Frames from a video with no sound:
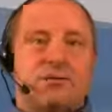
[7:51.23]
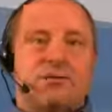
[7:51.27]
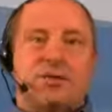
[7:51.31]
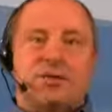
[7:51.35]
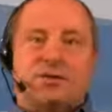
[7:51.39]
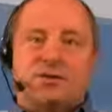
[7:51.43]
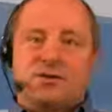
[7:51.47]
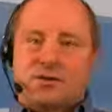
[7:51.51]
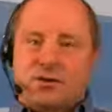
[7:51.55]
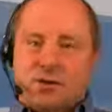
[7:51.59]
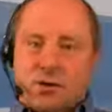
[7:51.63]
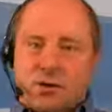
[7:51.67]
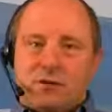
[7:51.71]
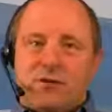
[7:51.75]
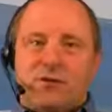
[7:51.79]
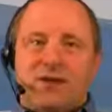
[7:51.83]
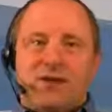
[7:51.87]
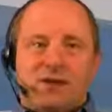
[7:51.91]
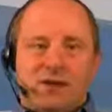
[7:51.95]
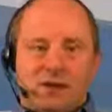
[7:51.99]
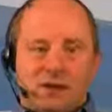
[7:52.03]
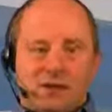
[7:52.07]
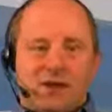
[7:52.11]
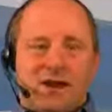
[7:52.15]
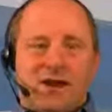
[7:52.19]

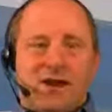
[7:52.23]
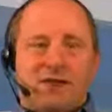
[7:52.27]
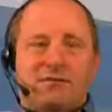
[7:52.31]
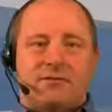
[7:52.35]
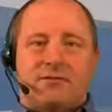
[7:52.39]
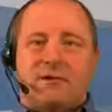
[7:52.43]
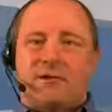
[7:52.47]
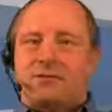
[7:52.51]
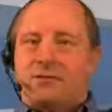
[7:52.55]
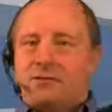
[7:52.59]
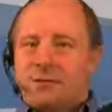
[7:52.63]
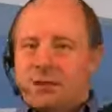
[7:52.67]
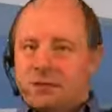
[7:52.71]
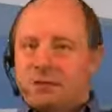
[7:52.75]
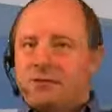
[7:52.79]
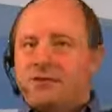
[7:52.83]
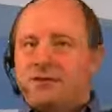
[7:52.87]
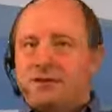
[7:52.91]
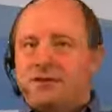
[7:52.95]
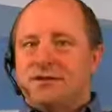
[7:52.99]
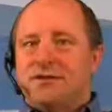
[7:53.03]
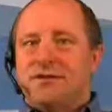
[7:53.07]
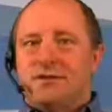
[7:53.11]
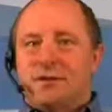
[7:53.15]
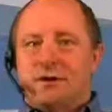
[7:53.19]
preserving the life of your
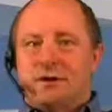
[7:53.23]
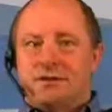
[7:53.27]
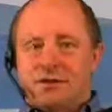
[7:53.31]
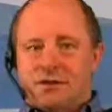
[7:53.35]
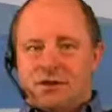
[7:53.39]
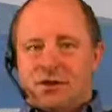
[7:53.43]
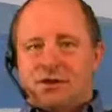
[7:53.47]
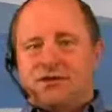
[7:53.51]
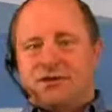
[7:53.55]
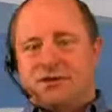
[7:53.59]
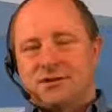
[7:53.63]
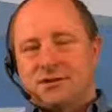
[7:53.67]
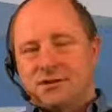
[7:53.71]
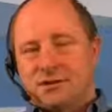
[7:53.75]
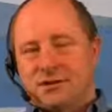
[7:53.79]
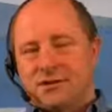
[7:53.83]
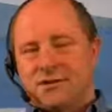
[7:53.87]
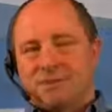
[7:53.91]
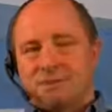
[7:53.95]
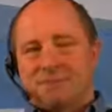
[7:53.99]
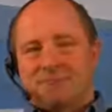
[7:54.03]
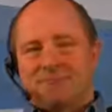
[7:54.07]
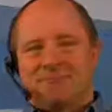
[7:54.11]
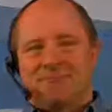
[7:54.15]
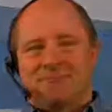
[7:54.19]
Digi-Wave charging
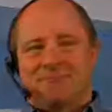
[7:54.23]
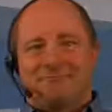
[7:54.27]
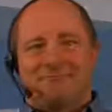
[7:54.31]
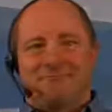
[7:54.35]
system.